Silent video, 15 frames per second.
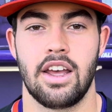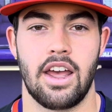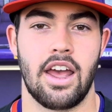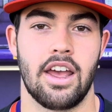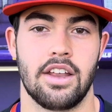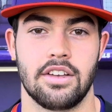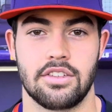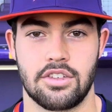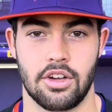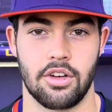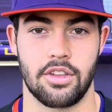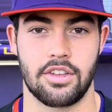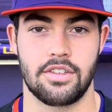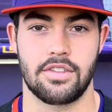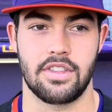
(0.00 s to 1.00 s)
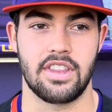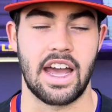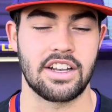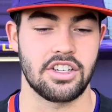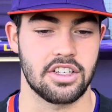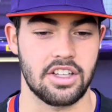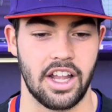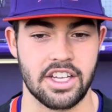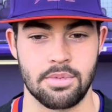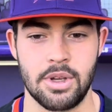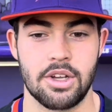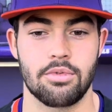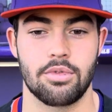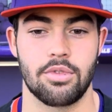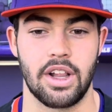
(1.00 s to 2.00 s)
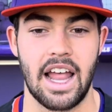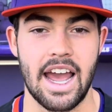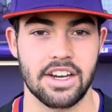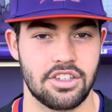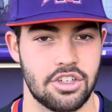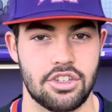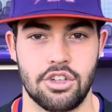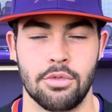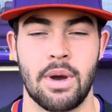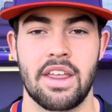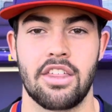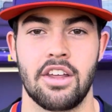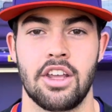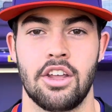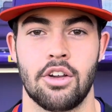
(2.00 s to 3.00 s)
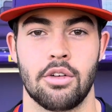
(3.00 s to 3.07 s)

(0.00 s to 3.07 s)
and so that just lets me relax, just do my thing,